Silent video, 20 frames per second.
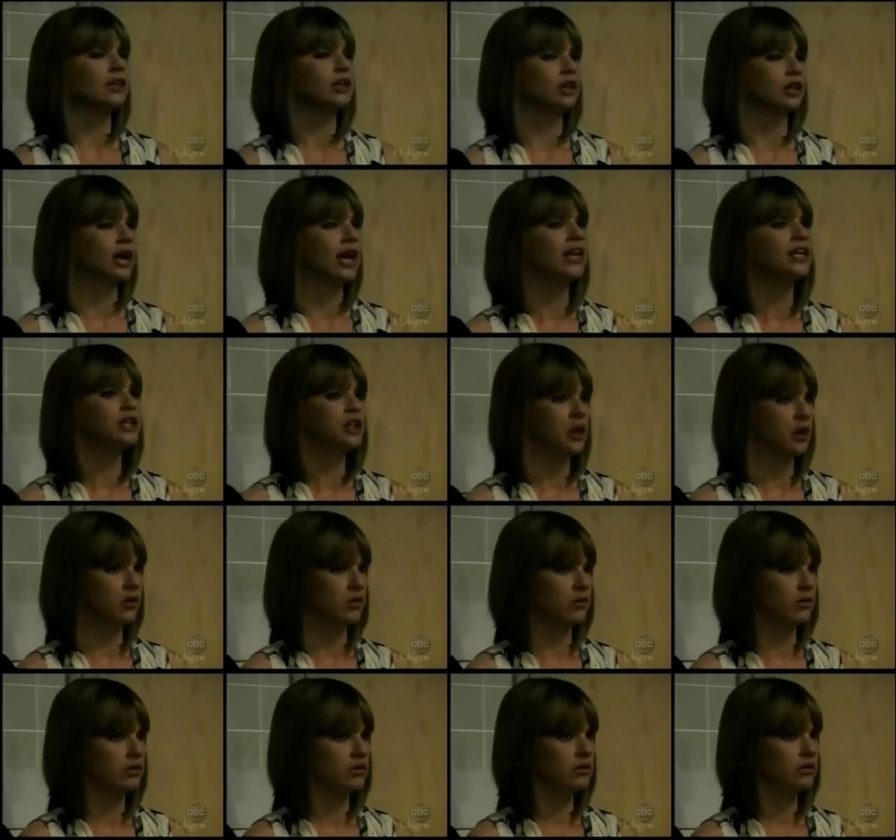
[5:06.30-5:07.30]
Okay, look, I
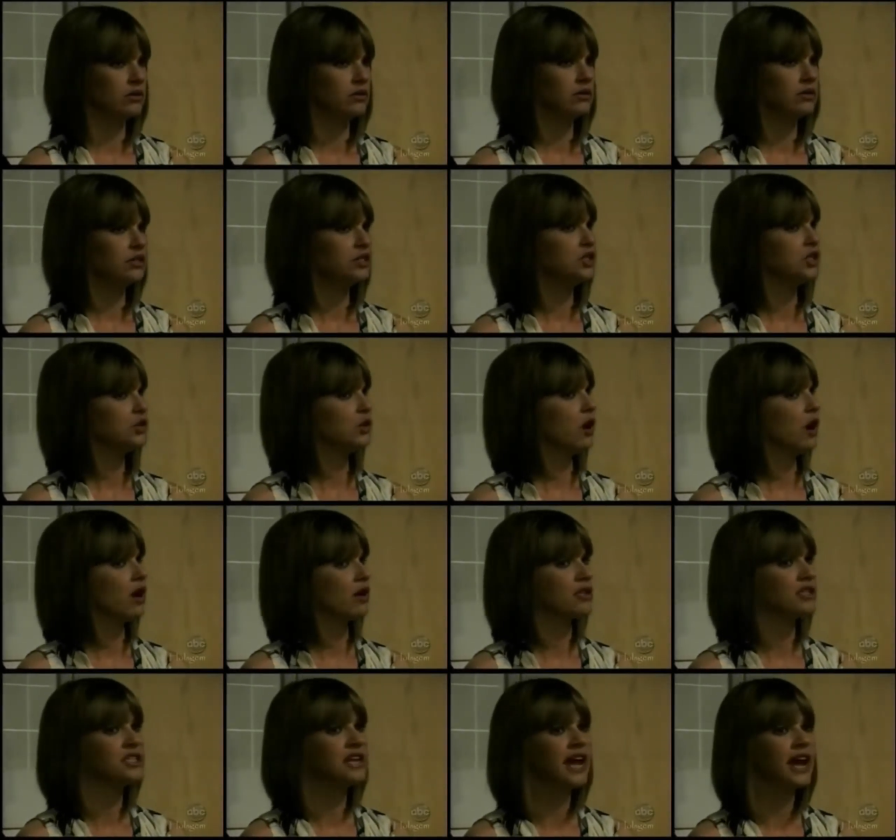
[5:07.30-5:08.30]
know
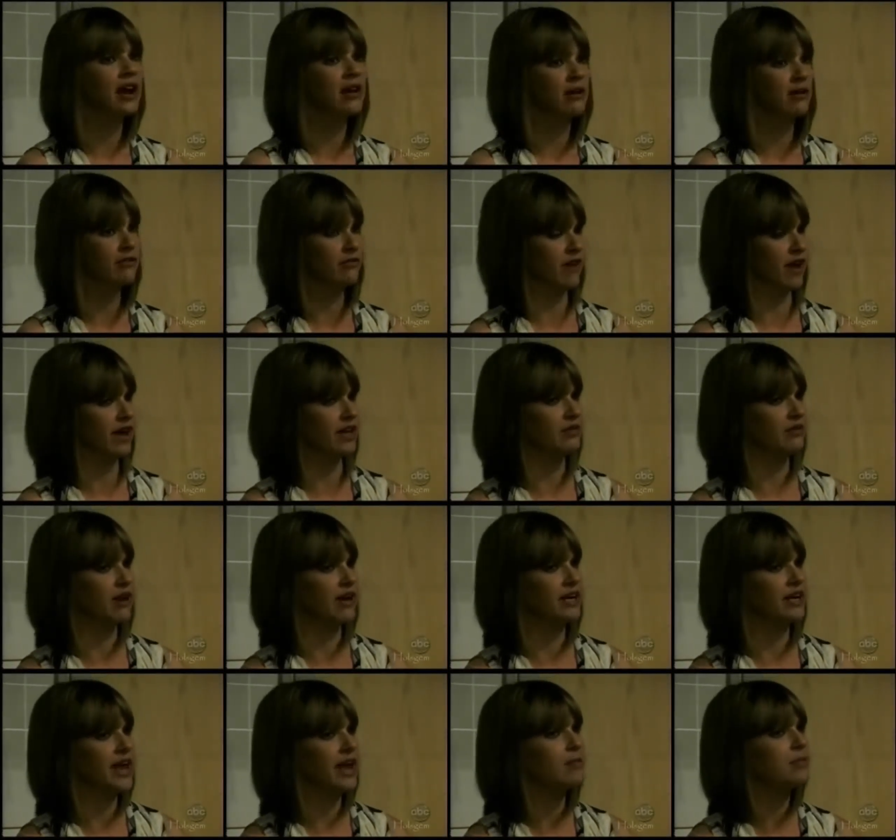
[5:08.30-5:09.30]
that you are
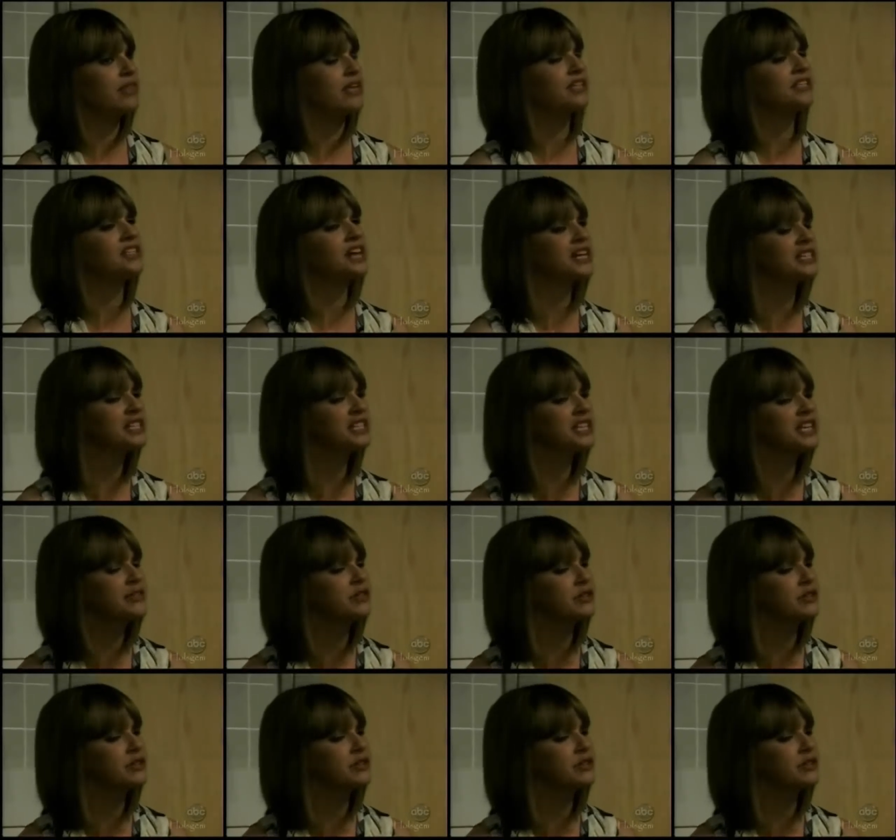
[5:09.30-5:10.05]
terrified right now, but that